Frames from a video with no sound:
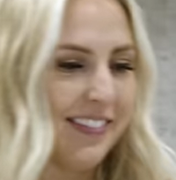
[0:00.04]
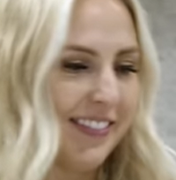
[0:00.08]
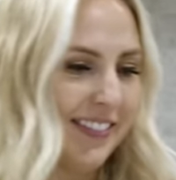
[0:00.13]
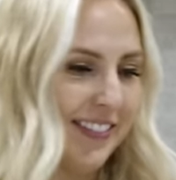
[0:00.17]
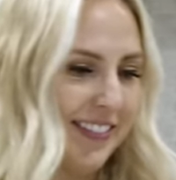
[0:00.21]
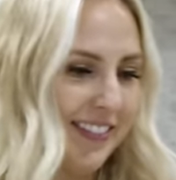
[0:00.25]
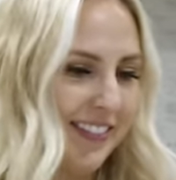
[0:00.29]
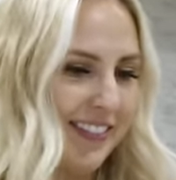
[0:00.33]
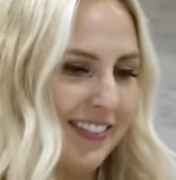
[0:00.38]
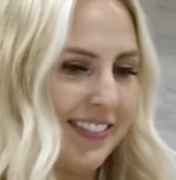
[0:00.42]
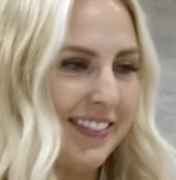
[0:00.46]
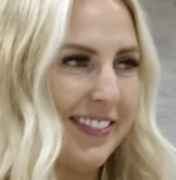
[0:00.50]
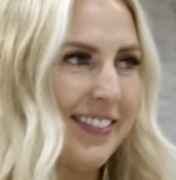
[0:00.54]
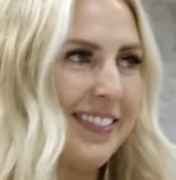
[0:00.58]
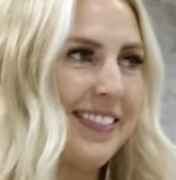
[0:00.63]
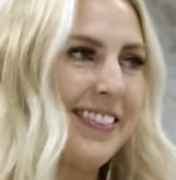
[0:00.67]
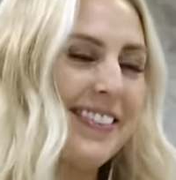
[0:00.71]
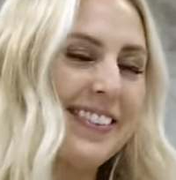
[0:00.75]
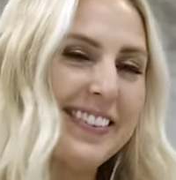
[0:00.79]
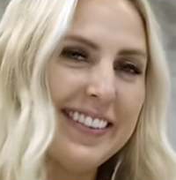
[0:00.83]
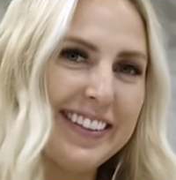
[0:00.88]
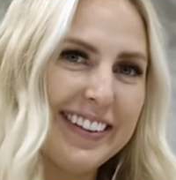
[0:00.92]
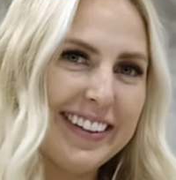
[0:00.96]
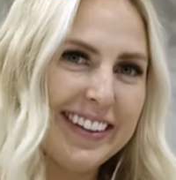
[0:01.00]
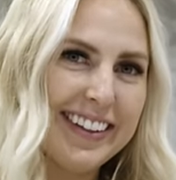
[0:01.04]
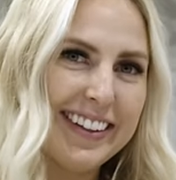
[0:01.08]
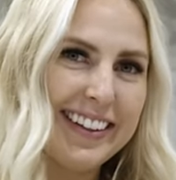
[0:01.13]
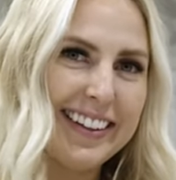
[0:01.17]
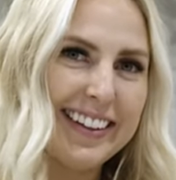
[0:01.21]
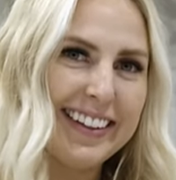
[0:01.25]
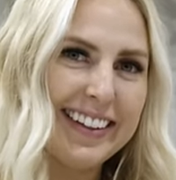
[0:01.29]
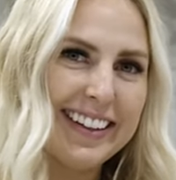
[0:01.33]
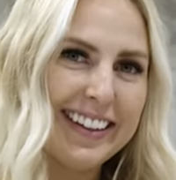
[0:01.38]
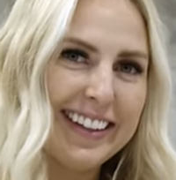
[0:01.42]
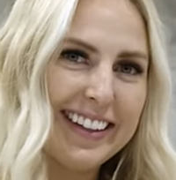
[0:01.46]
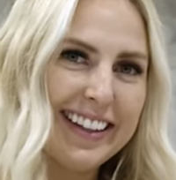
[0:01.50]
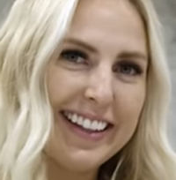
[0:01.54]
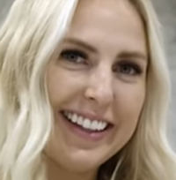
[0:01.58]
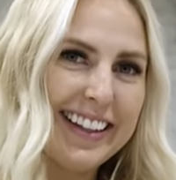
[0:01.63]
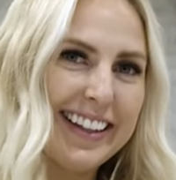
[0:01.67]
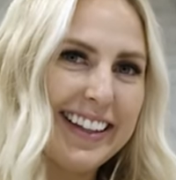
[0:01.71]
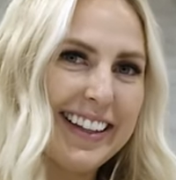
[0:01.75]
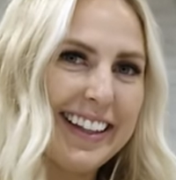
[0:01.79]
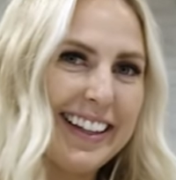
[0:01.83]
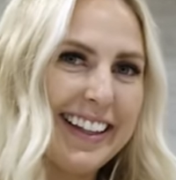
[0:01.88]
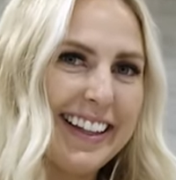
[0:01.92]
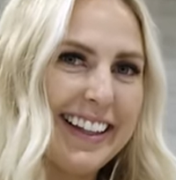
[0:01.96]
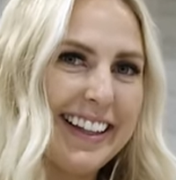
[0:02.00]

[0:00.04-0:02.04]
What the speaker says: [no speech]